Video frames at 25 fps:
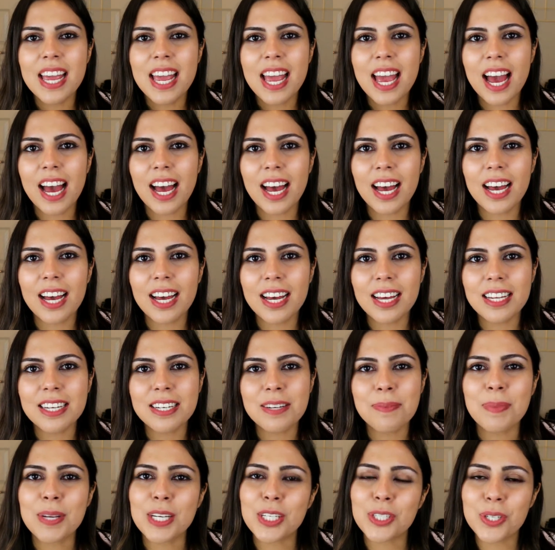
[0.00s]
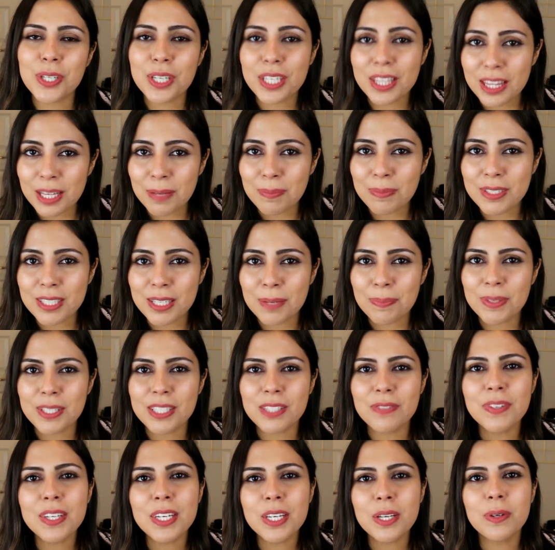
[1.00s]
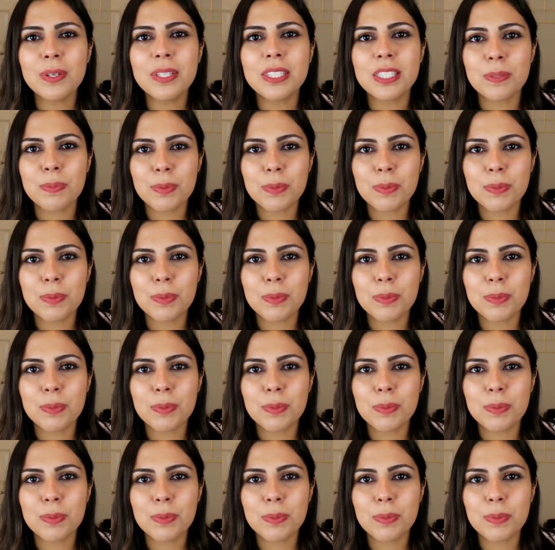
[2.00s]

And make sure to thumbs up this video and